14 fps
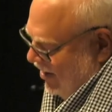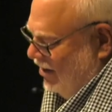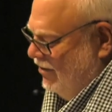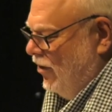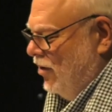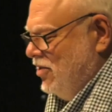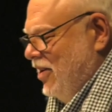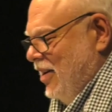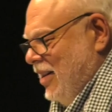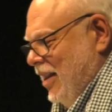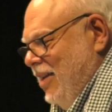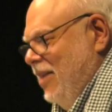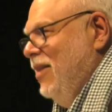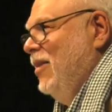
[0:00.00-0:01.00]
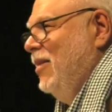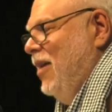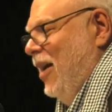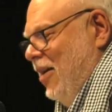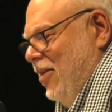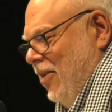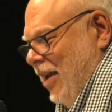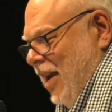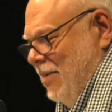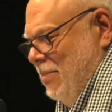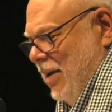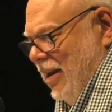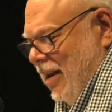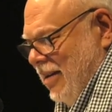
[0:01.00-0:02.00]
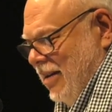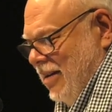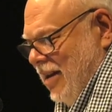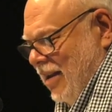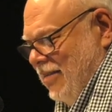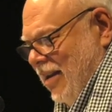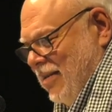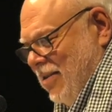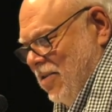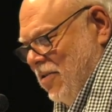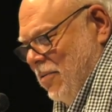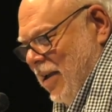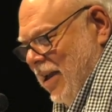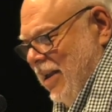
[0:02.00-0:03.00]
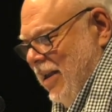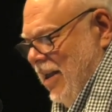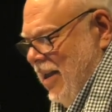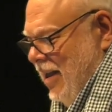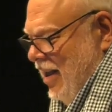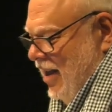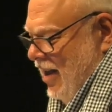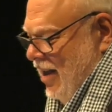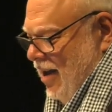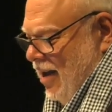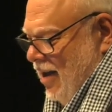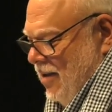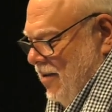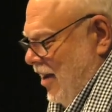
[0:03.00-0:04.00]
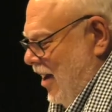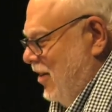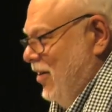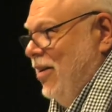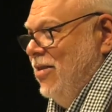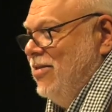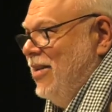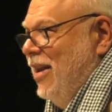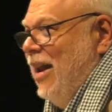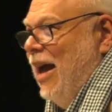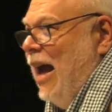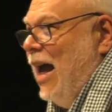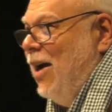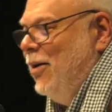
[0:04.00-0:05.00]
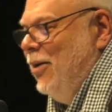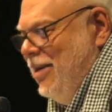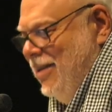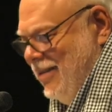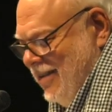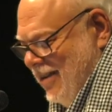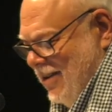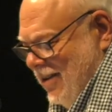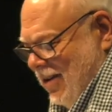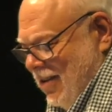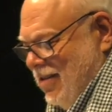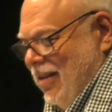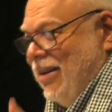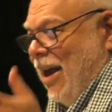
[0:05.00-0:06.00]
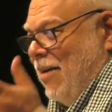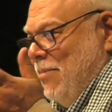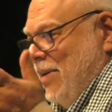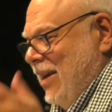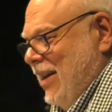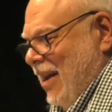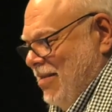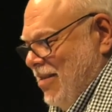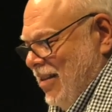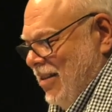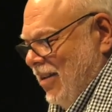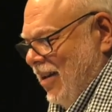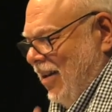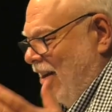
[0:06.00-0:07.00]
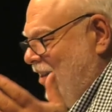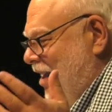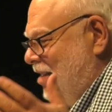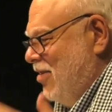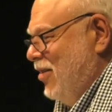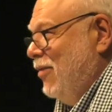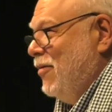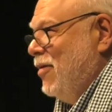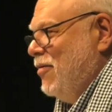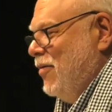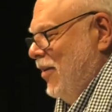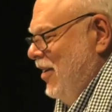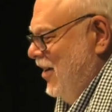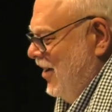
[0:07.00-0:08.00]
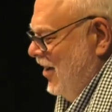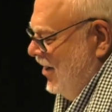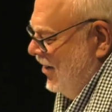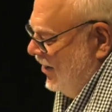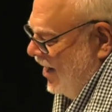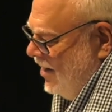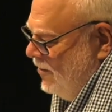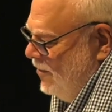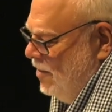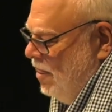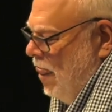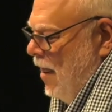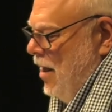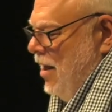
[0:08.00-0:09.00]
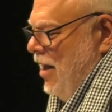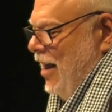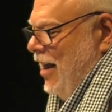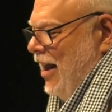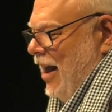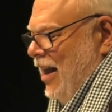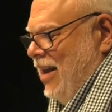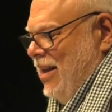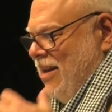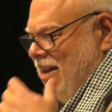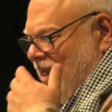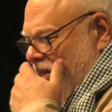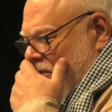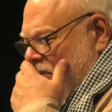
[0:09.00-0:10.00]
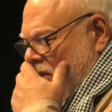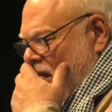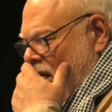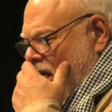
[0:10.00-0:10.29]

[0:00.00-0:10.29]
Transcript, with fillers: unfortunately, uh, Hurricane Maria did not take this away. Um, I don't understand how. Because look how big it is, and look at all that surface, right? Uh,